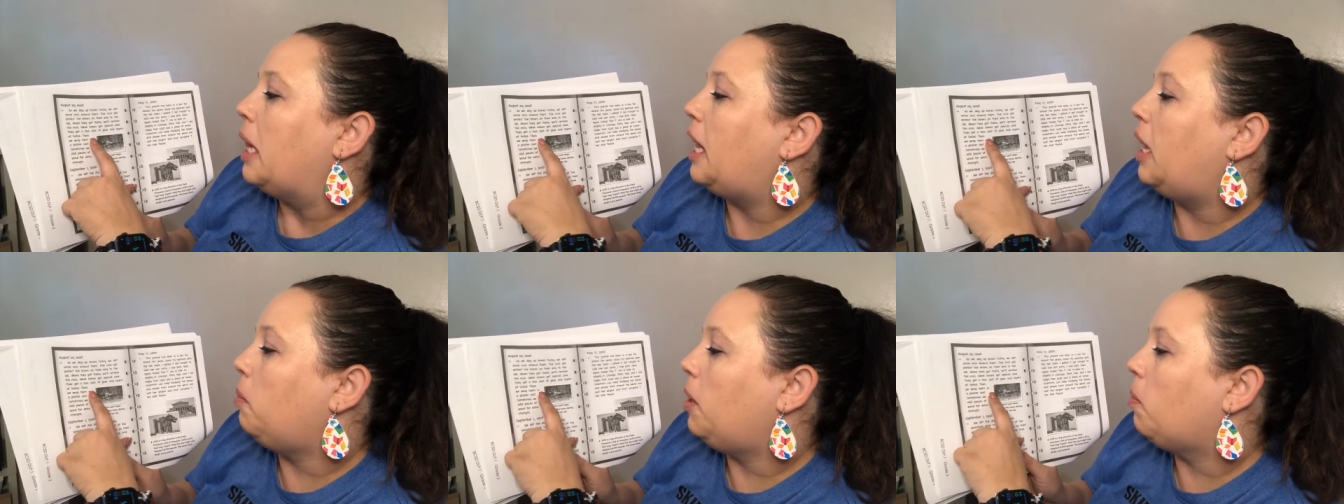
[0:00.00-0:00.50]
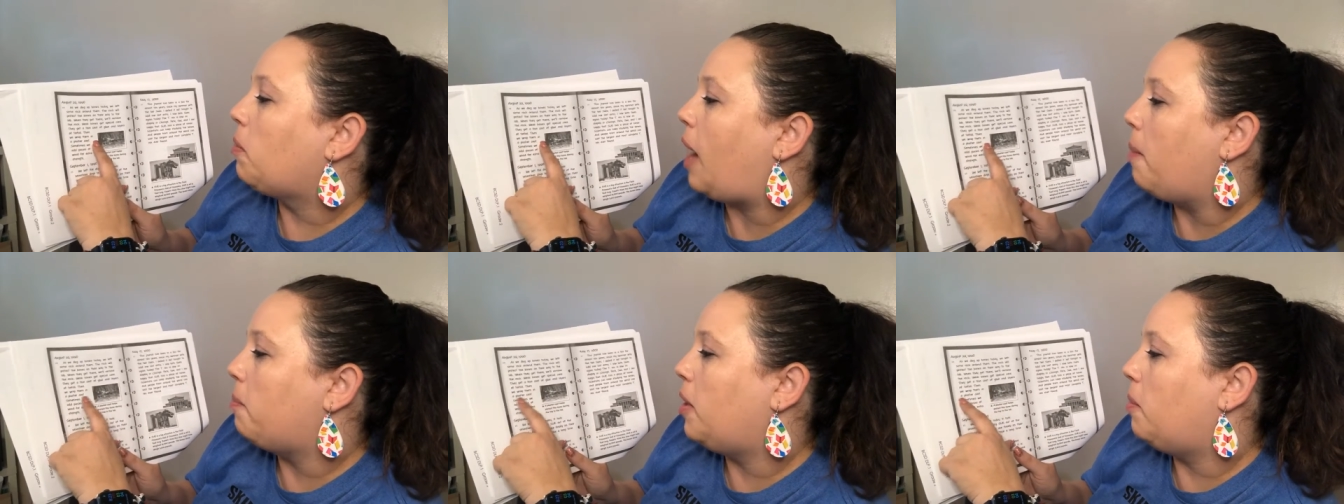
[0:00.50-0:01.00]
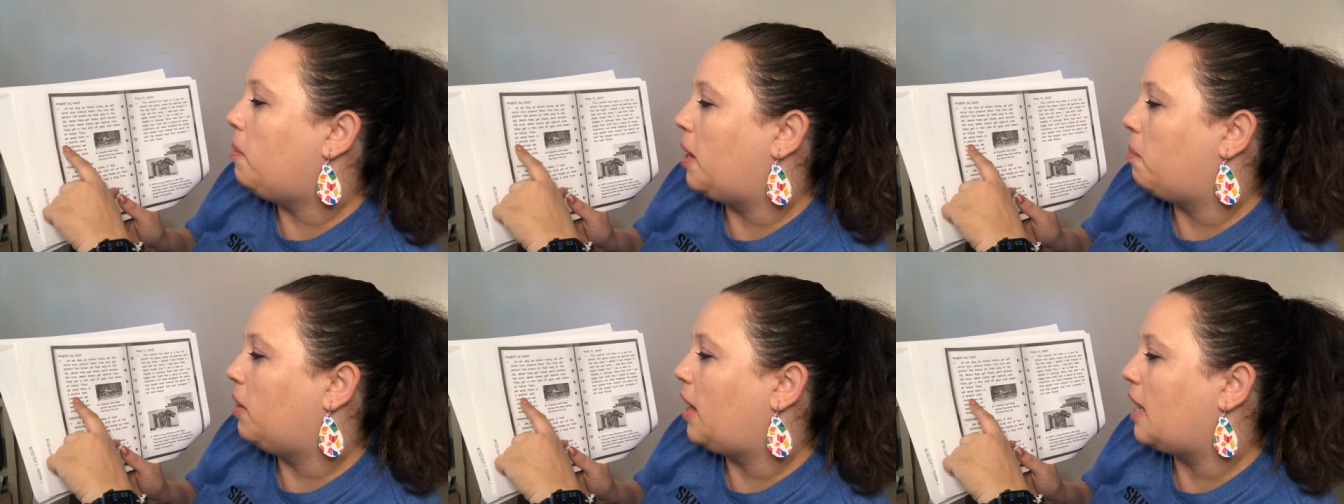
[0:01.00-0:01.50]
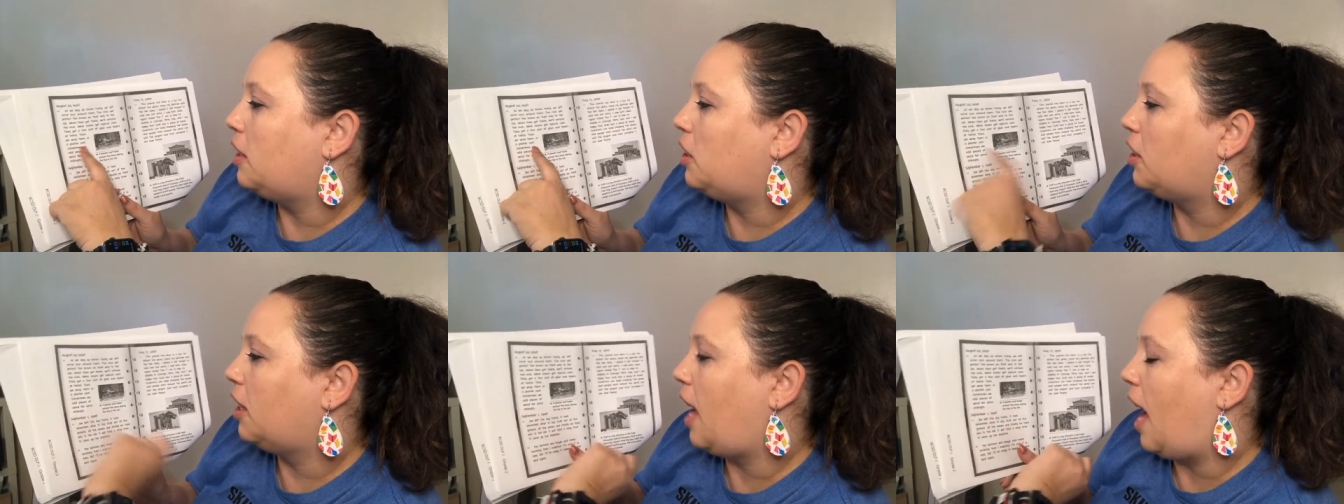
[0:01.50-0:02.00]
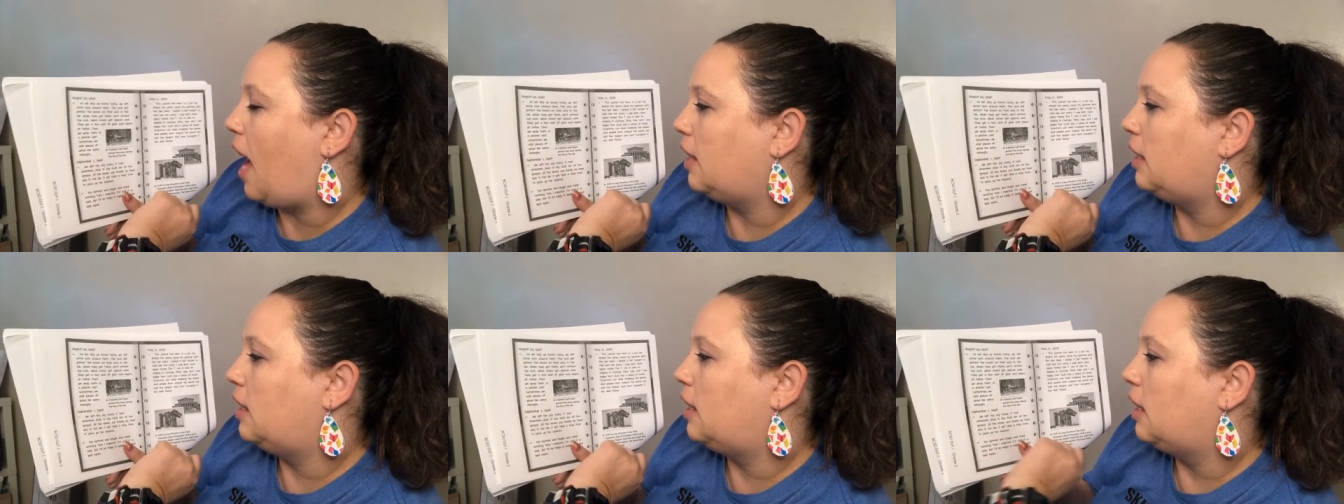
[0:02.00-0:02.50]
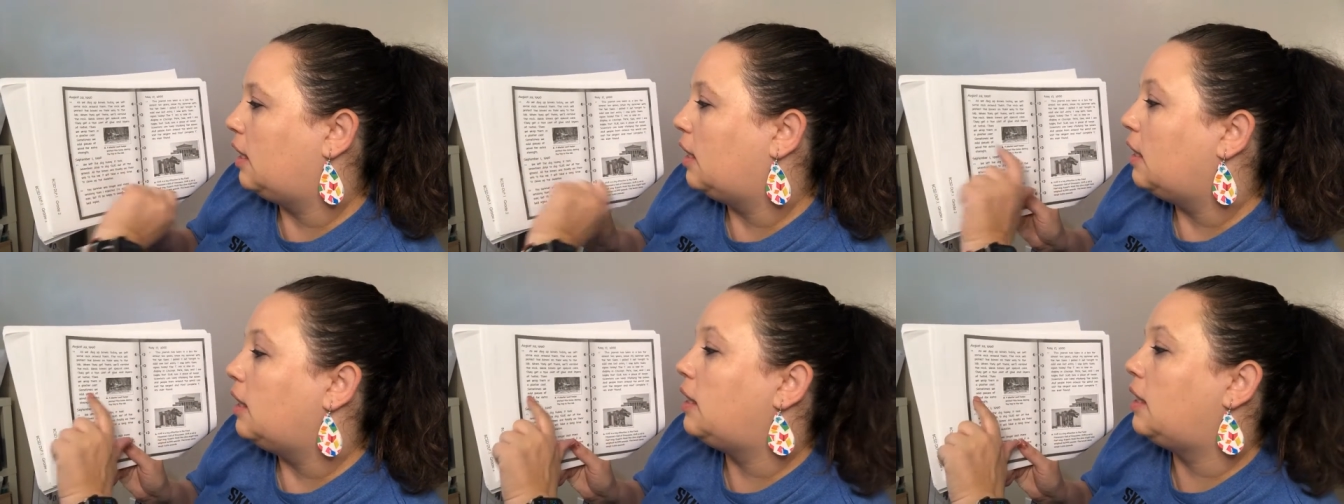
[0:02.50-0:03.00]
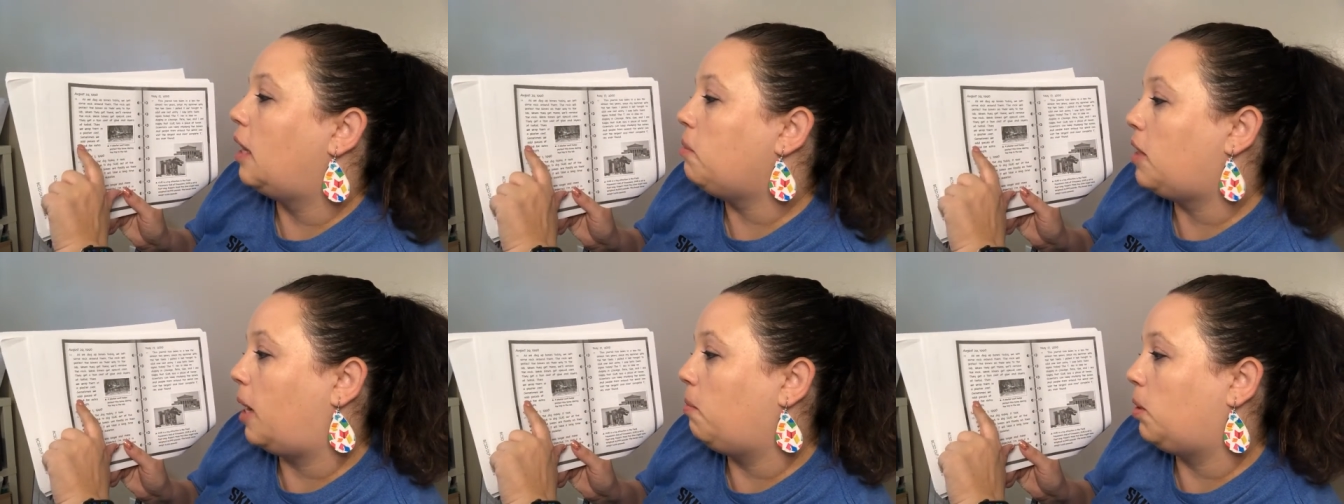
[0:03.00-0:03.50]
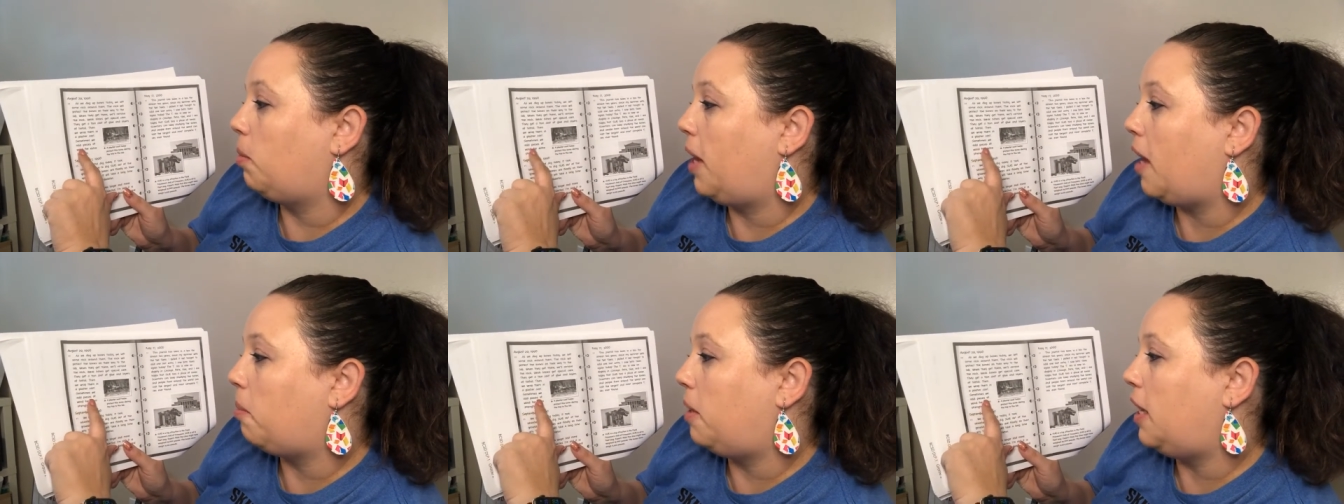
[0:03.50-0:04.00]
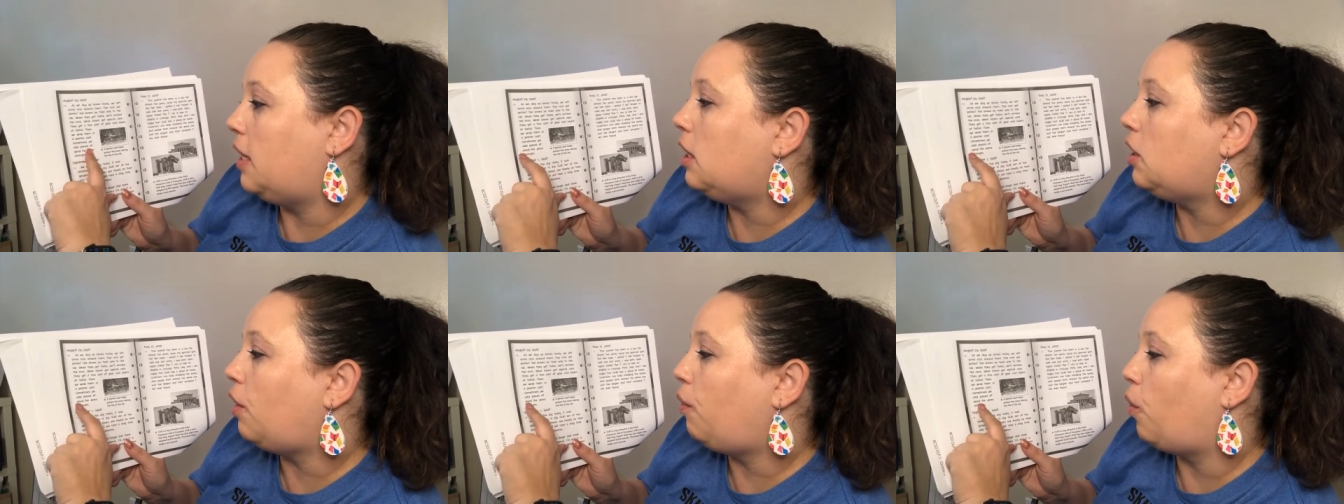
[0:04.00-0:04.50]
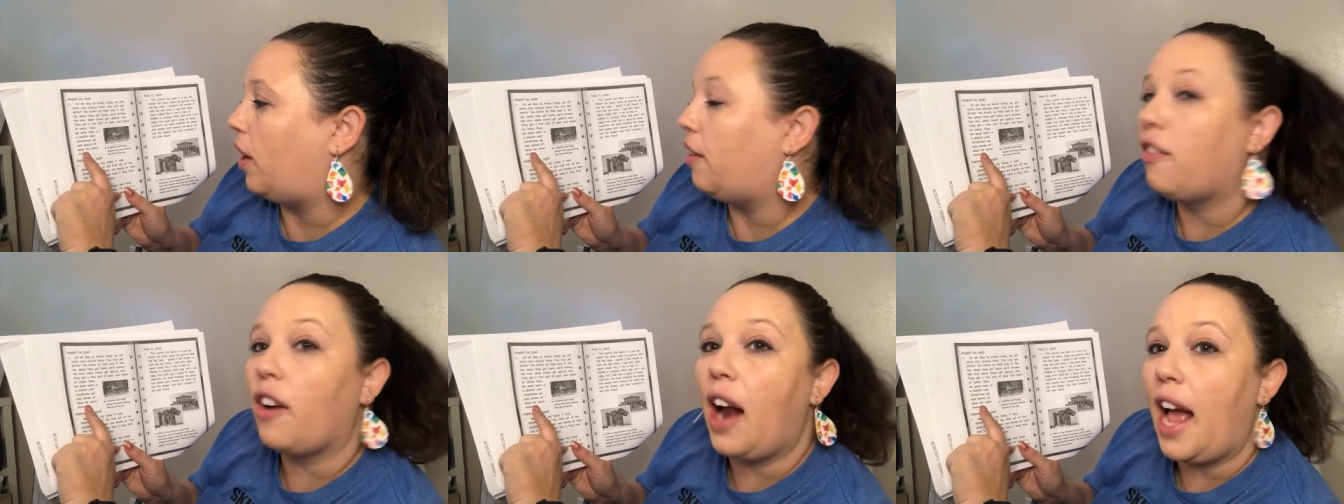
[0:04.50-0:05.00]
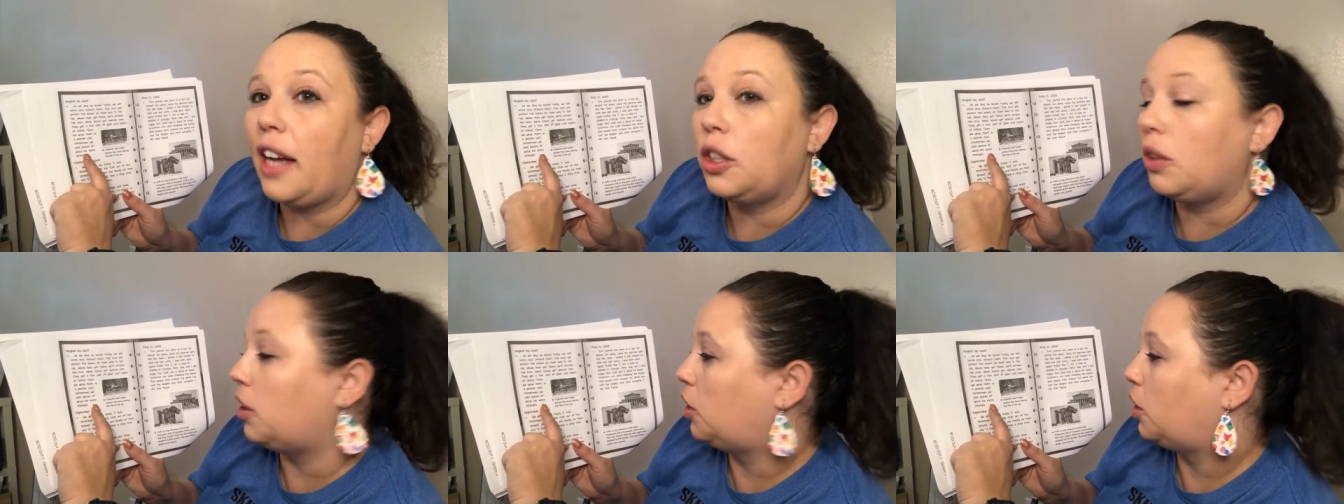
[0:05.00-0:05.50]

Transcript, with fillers: Then we wrap them in a plaster cast. Sometimes we add pieces of wood for extra